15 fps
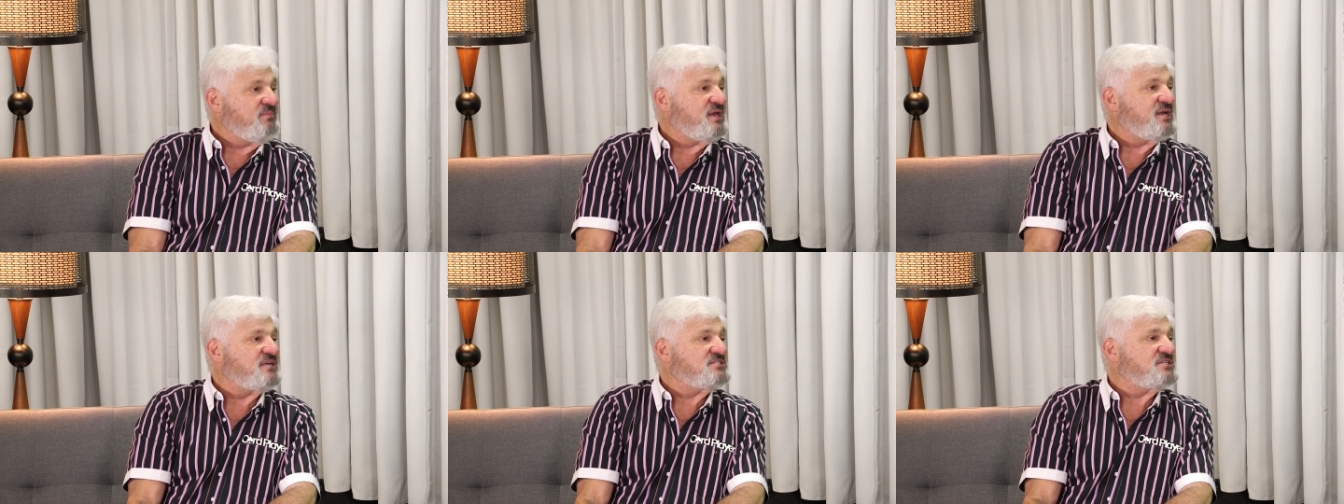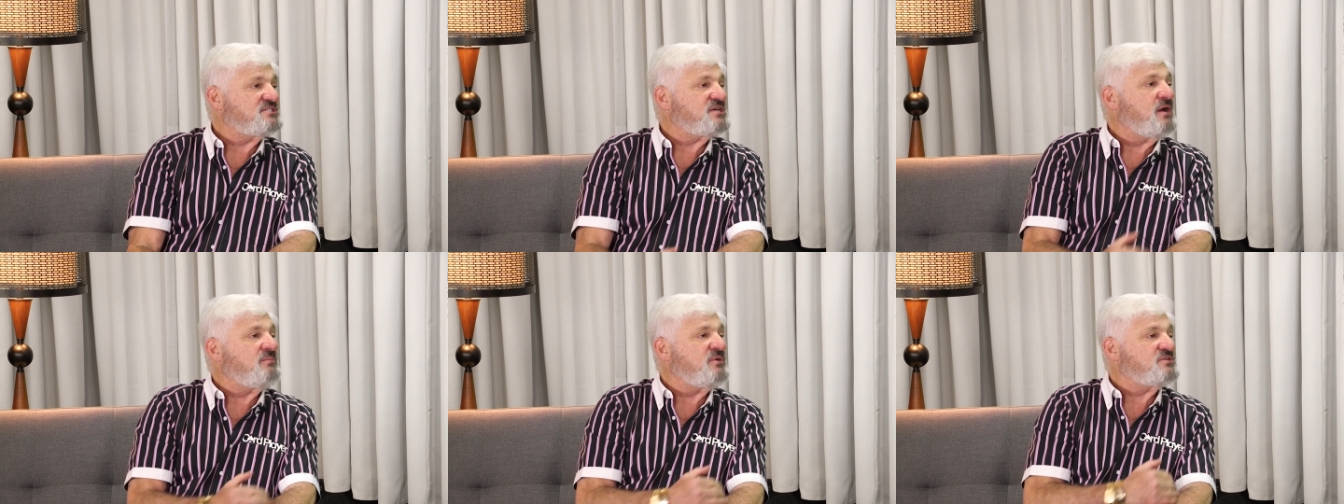because
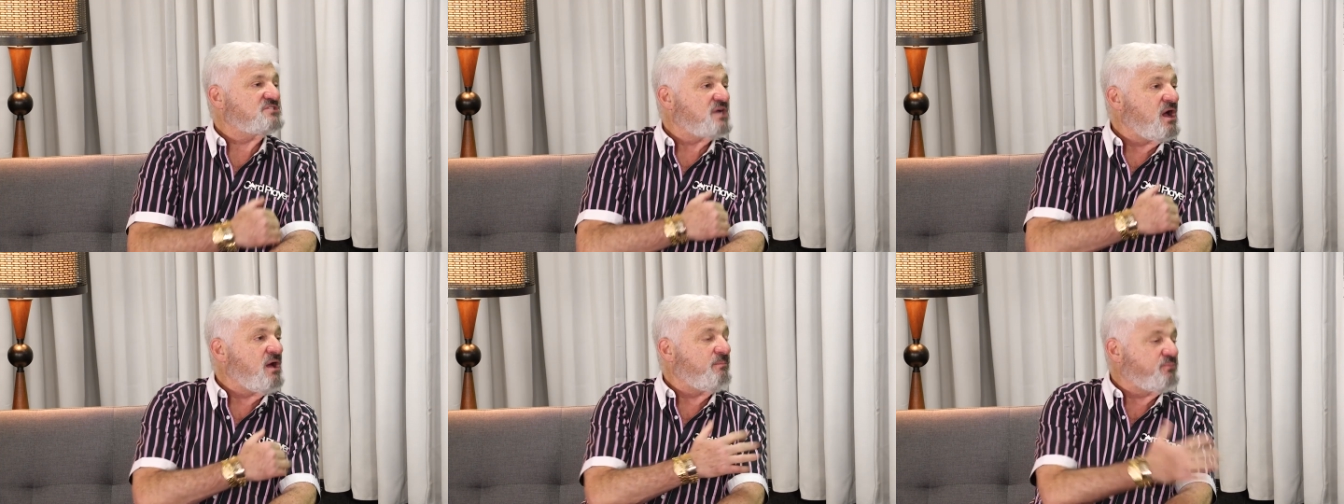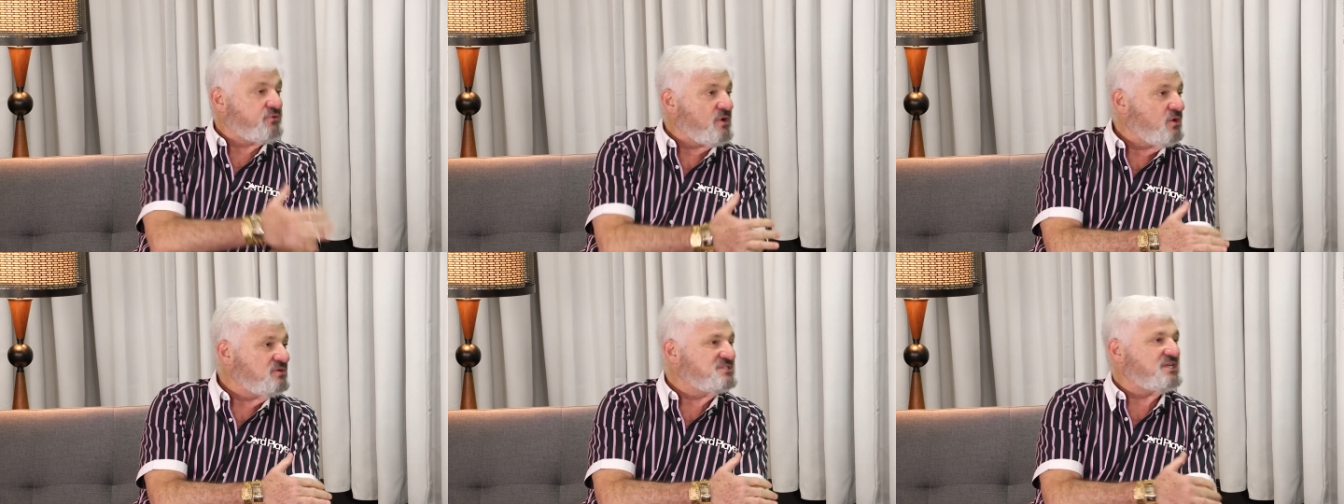it's almost all
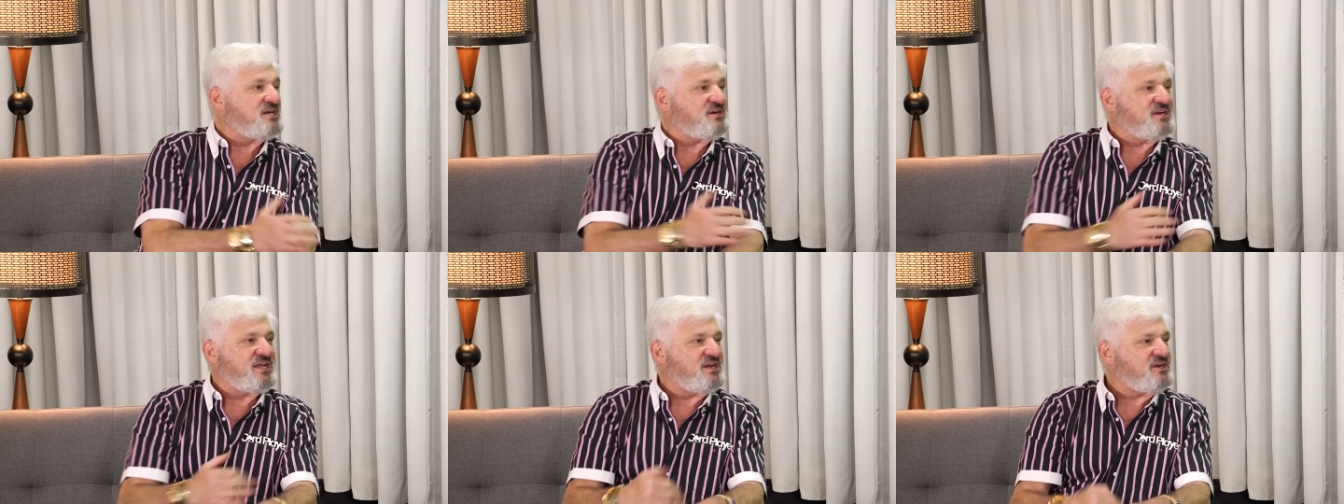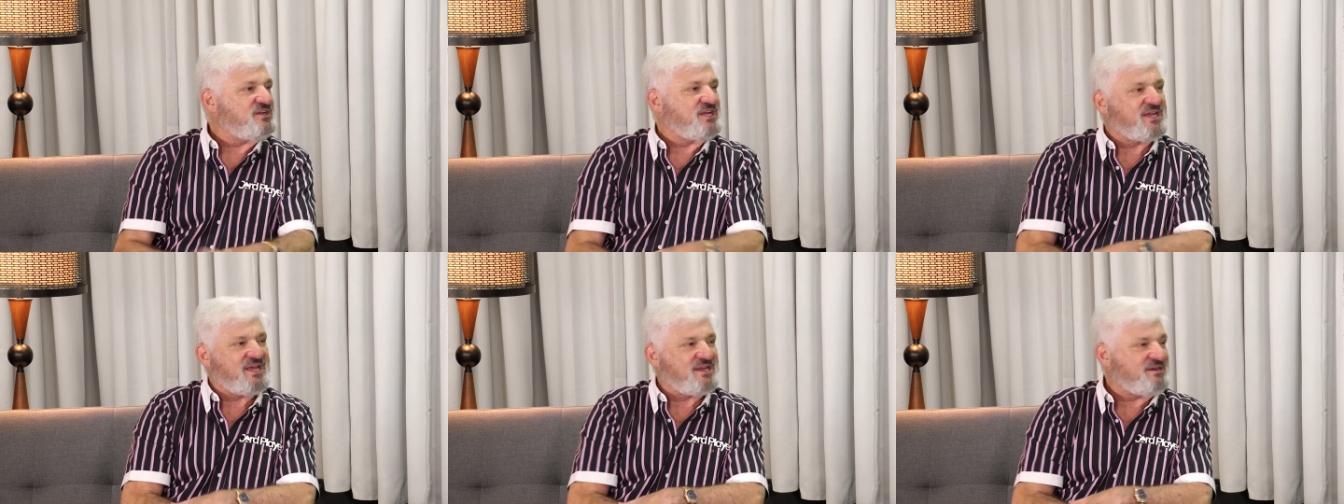pros there, and here
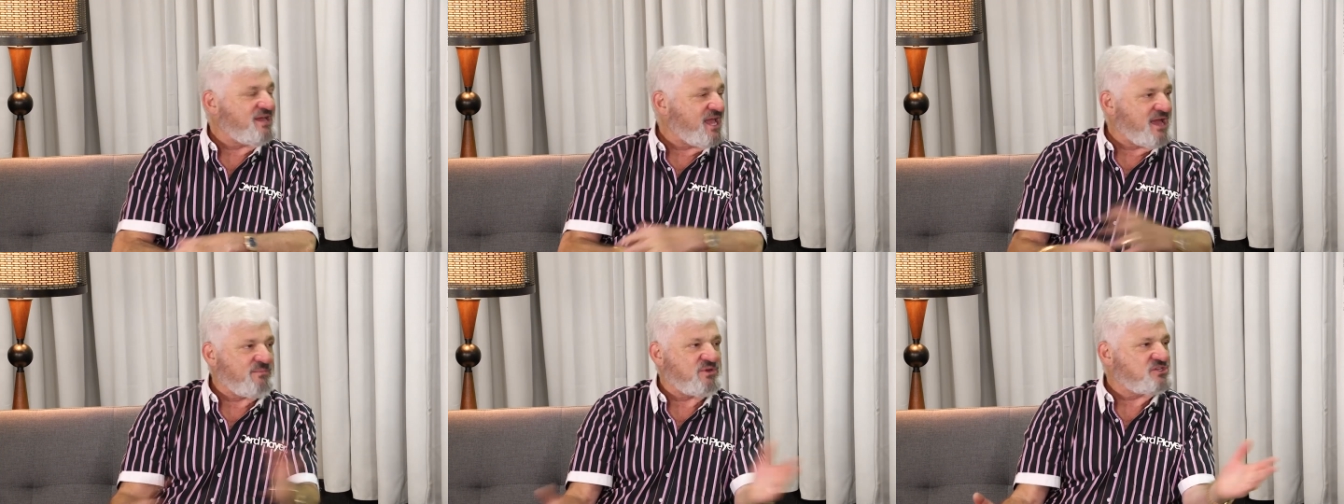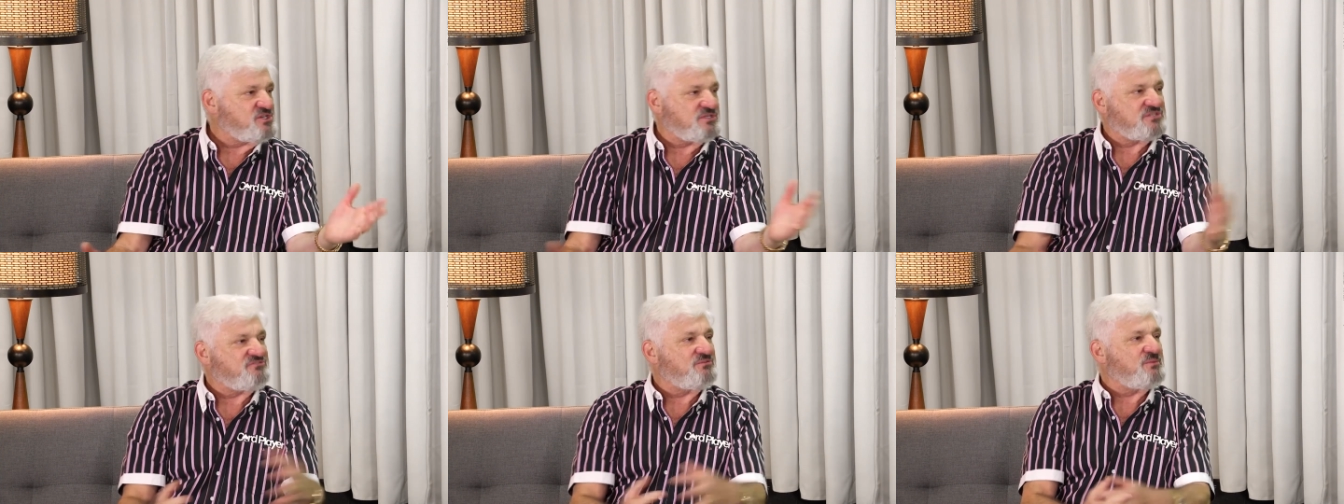you get
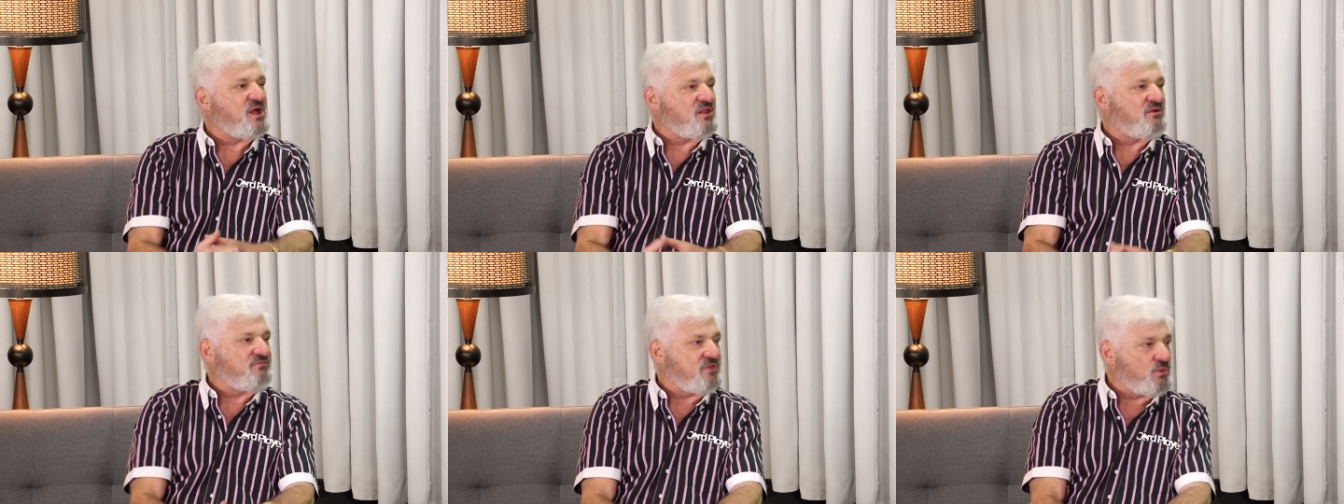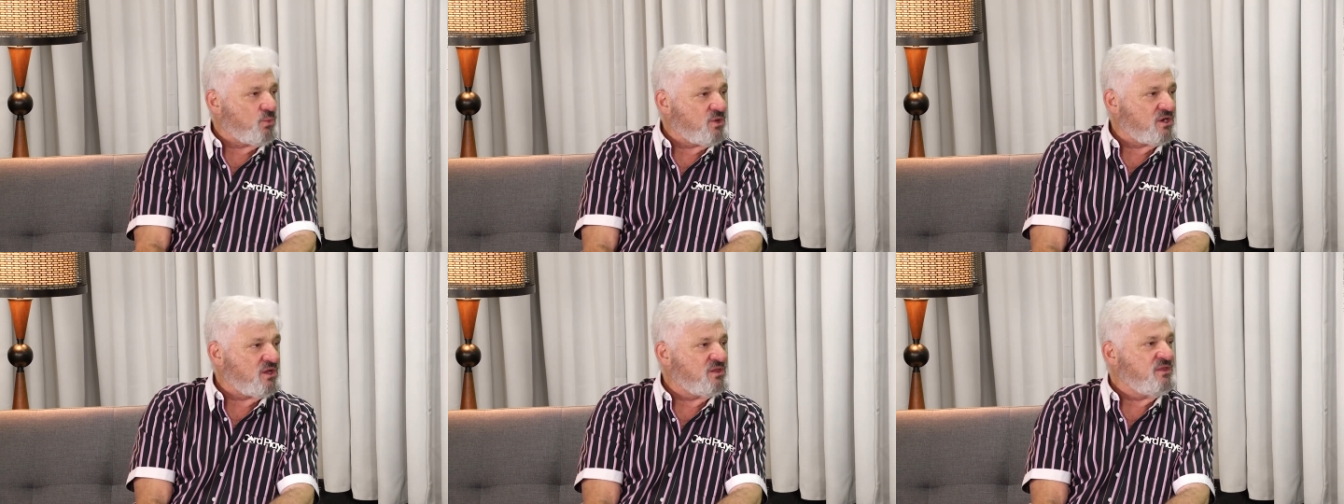amateurs from all over the
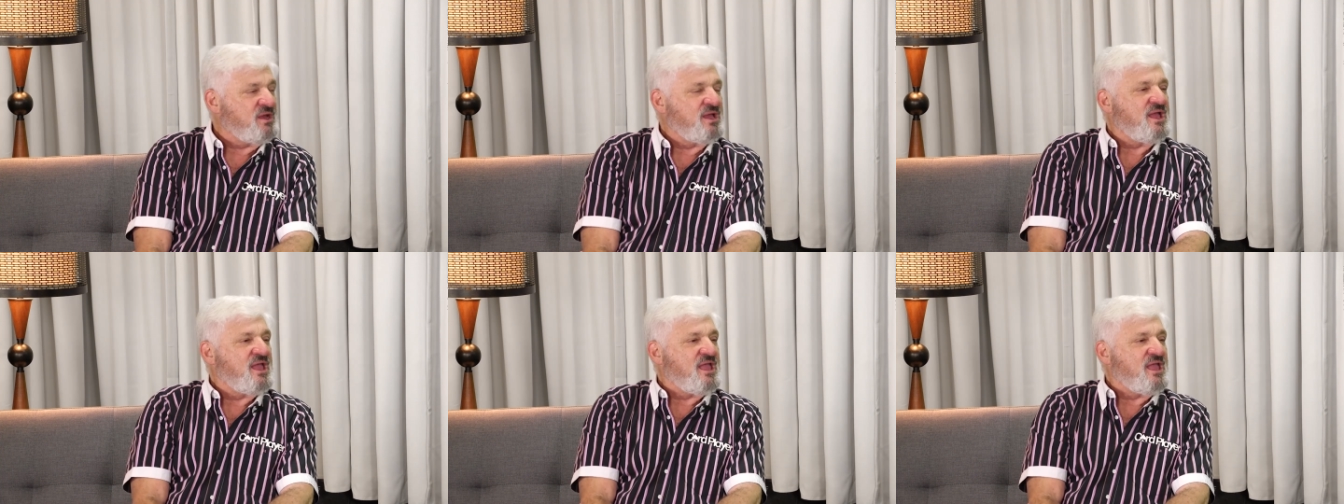world.